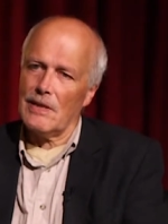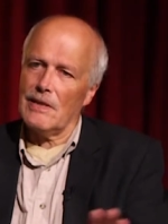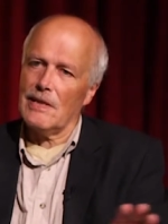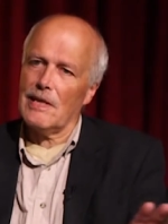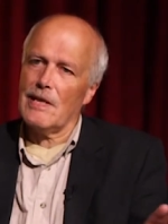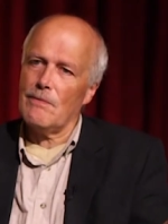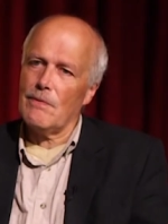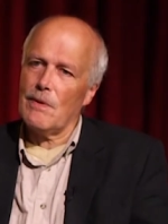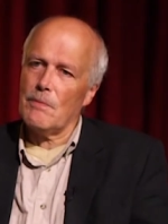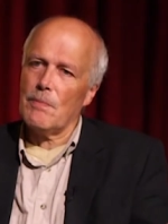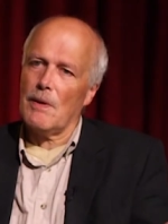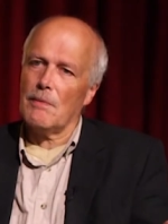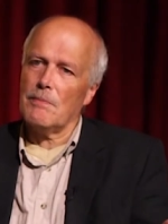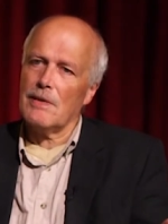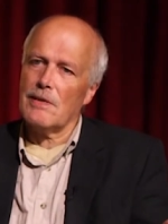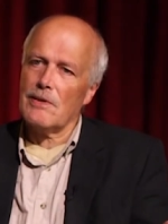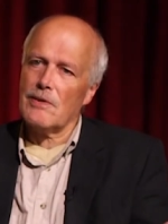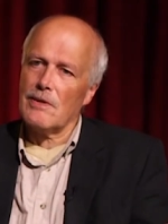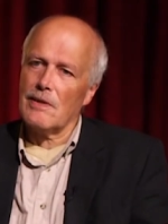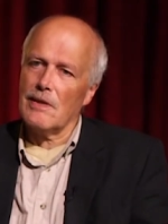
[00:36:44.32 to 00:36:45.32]
give it
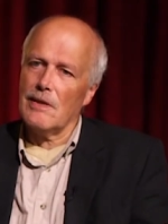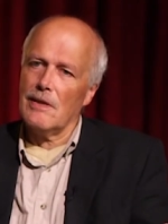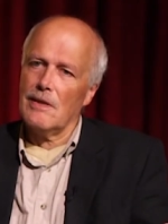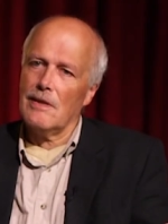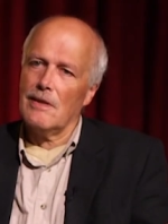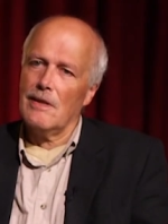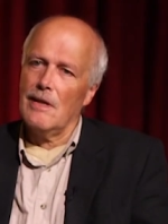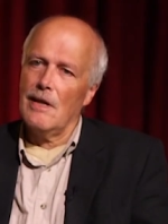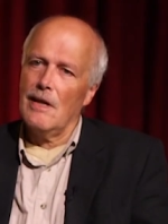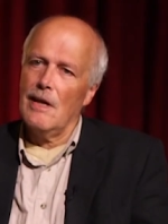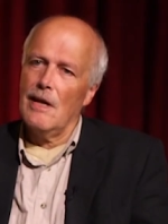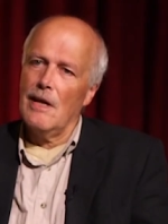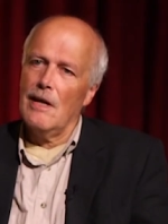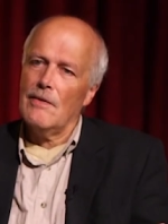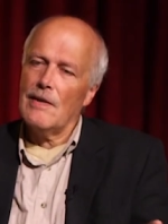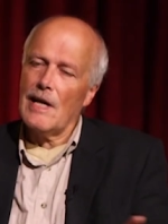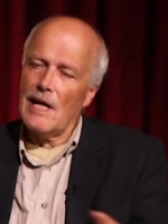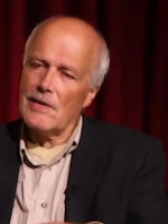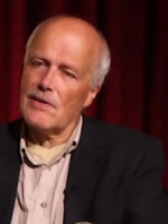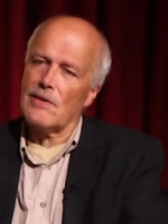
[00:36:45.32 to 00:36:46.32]
publicity,
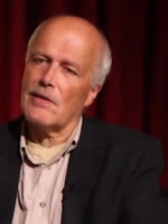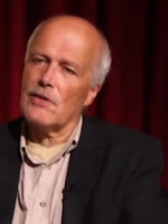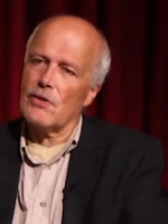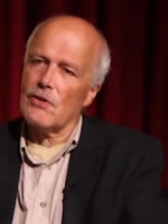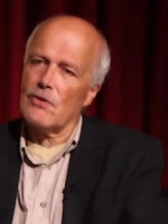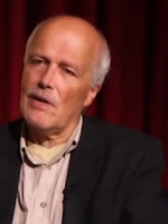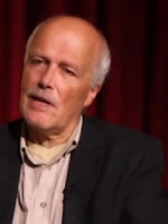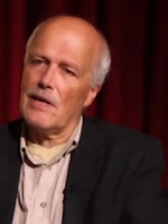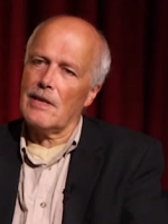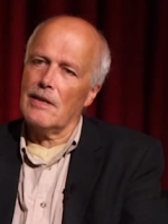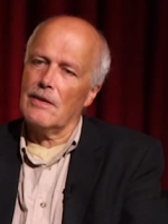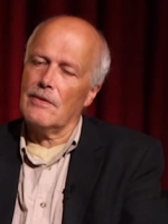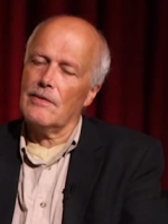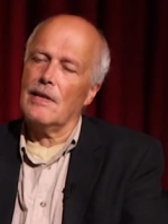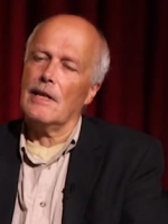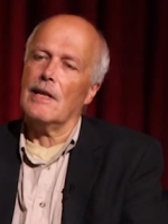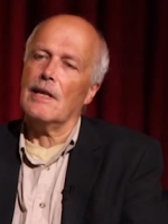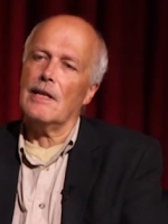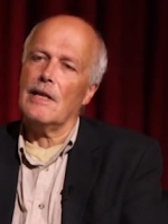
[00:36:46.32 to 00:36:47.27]
that's the striking thing.